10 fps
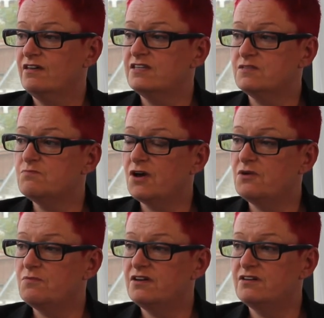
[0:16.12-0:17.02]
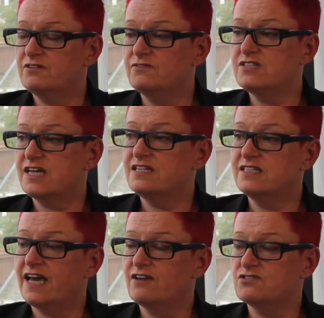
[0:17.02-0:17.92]
this moment of
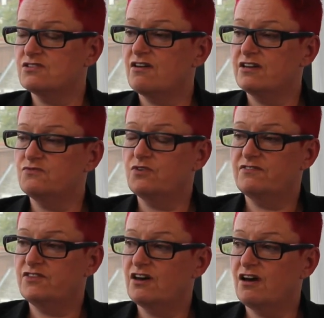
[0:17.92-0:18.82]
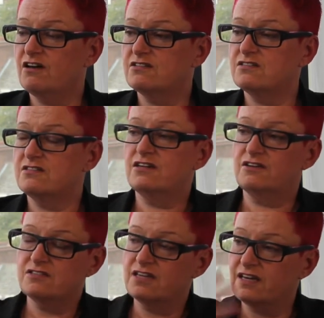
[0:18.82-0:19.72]
standing outside one of the huts, you
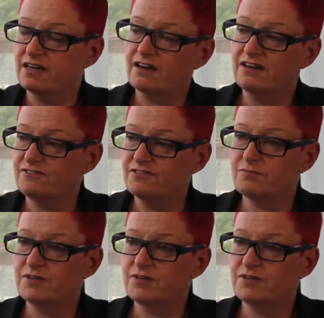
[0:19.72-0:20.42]
know, seeing it kind of a